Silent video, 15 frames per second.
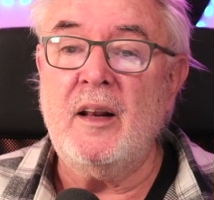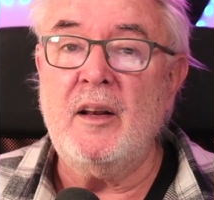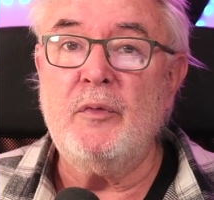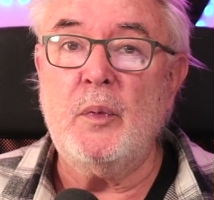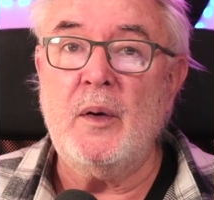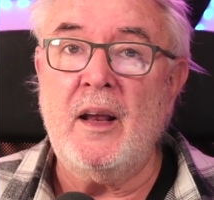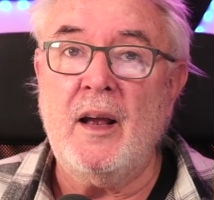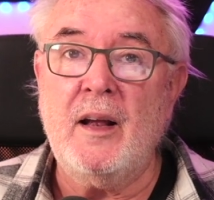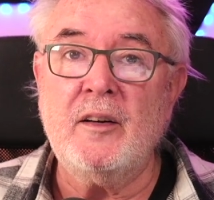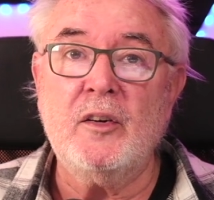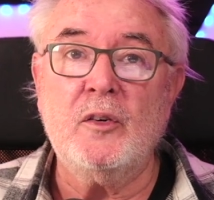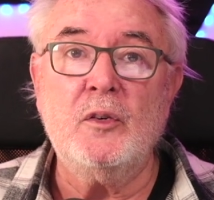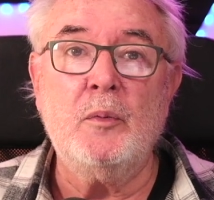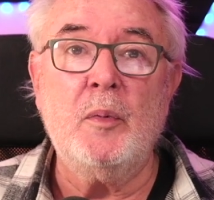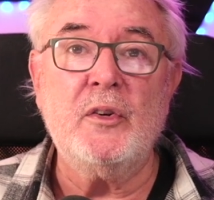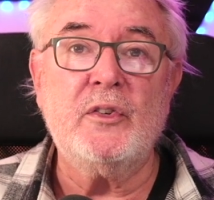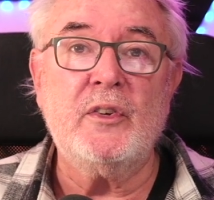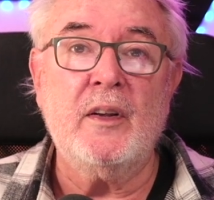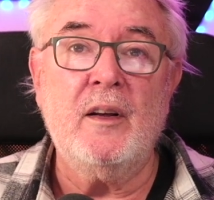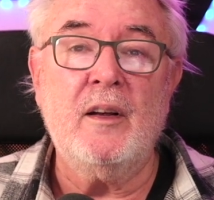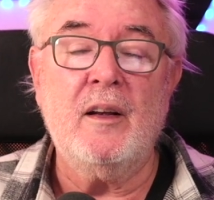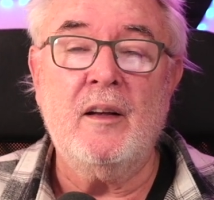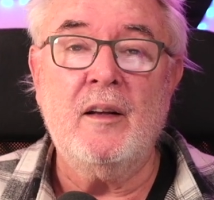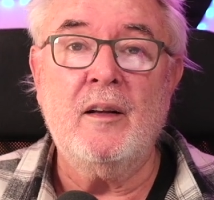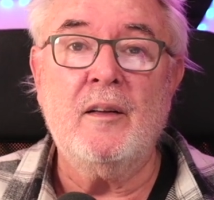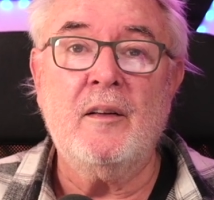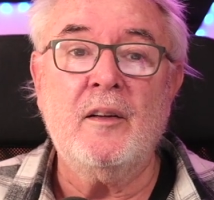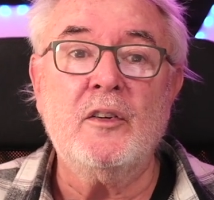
if we had almost uh, uh,